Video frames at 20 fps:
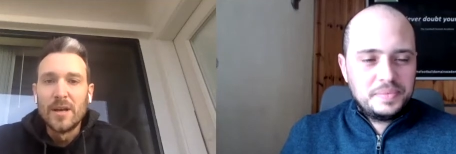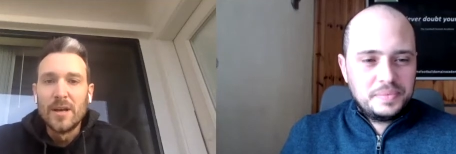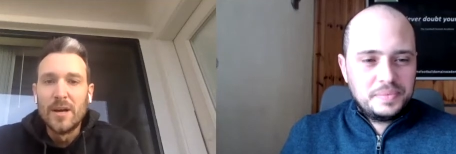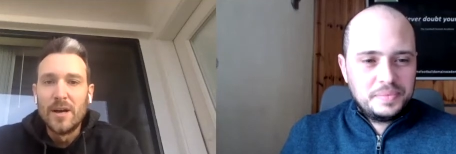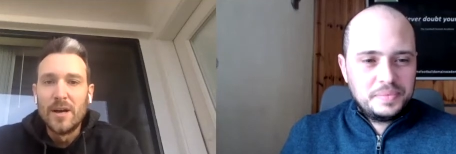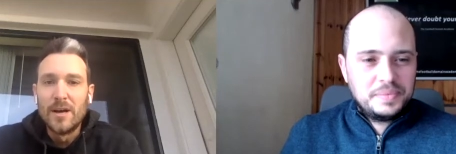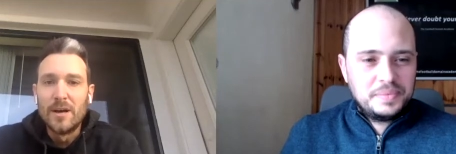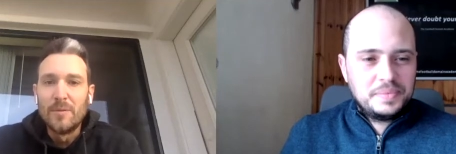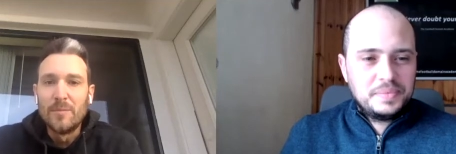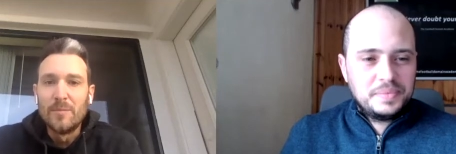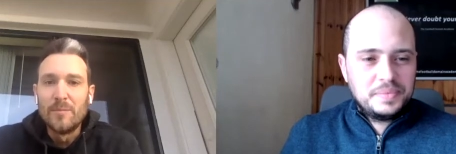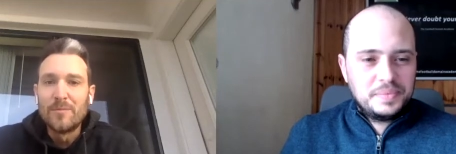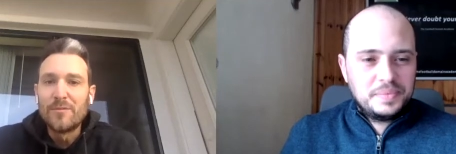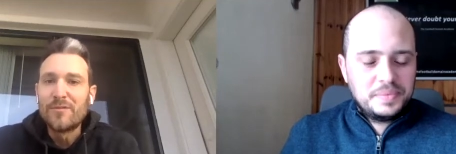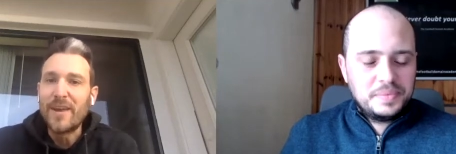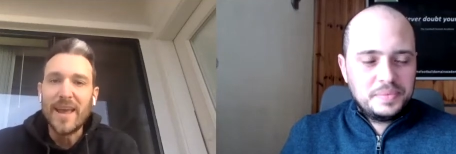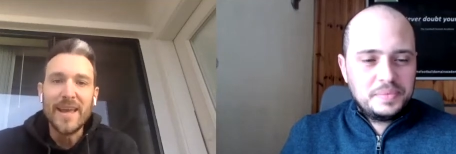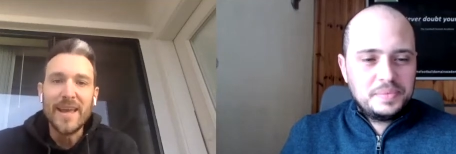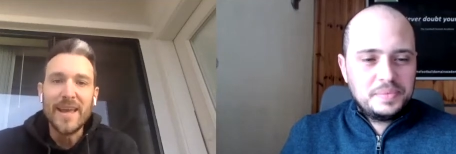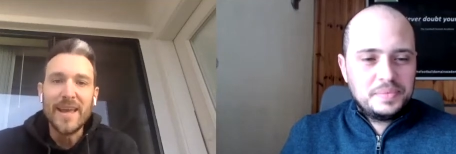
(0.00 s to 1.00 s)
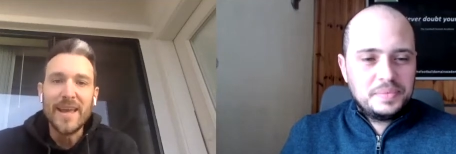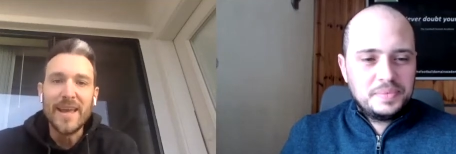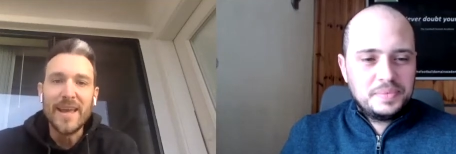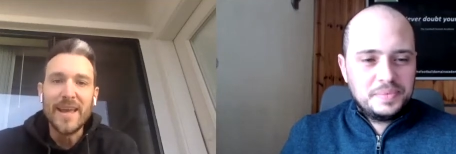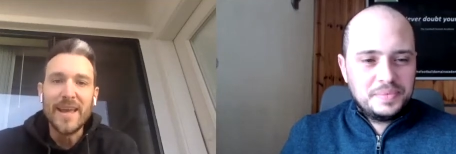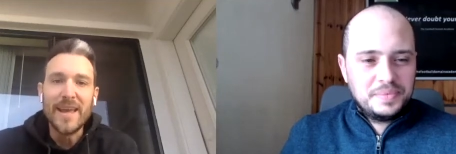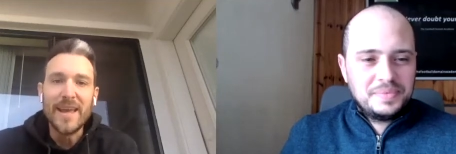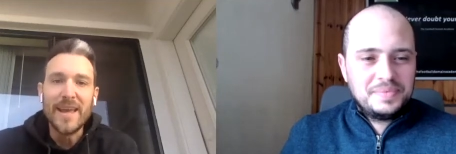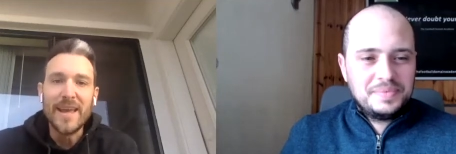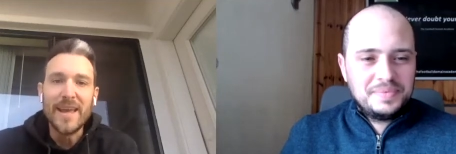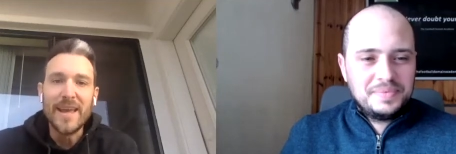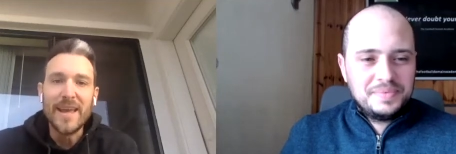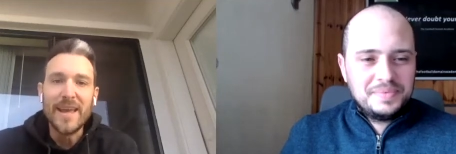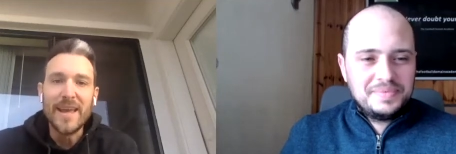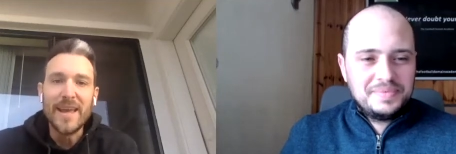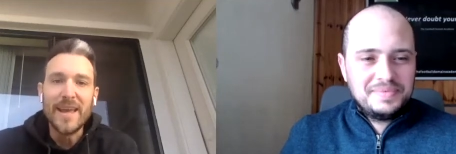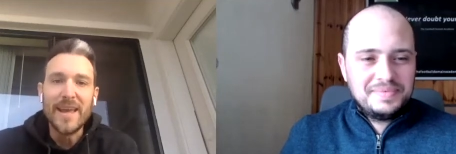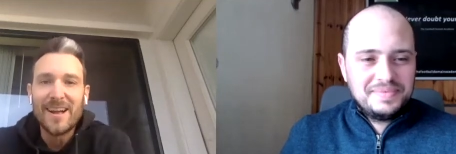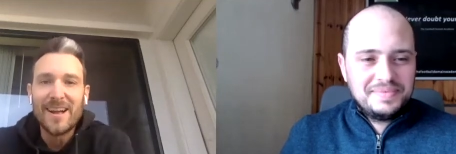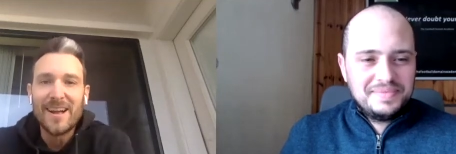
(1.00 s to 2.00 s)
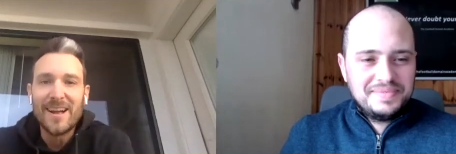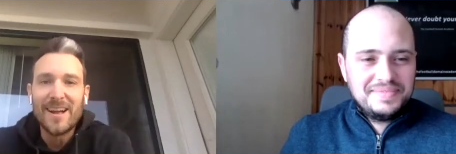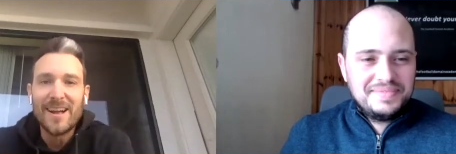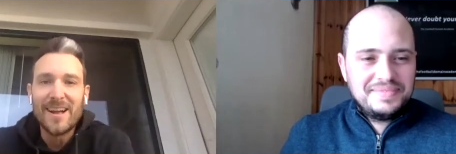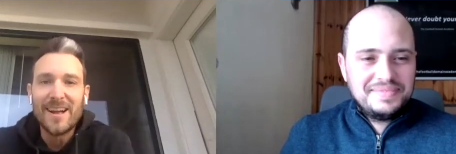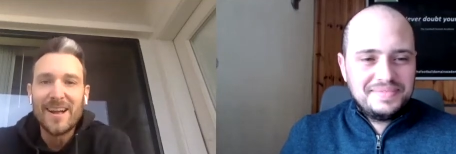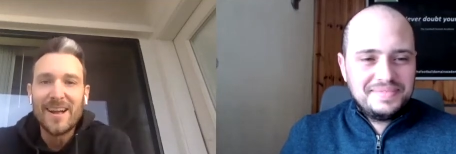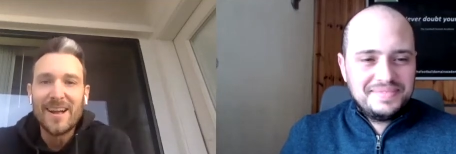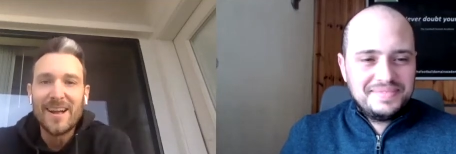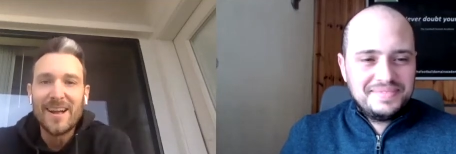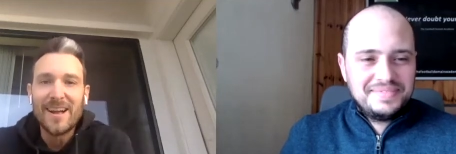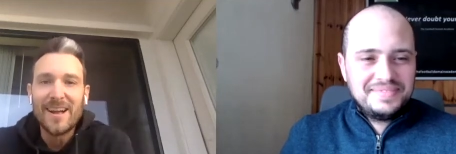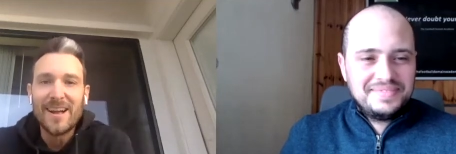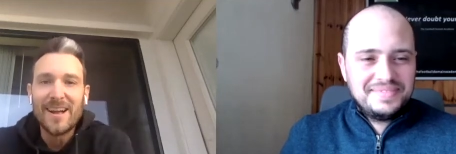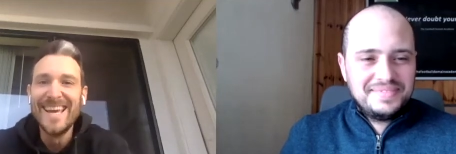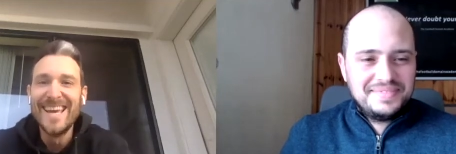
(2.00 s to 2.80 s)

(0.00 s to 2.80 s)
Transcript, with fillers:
Speaker 1: Uh, so yeah, it, it varies. It, I don't know.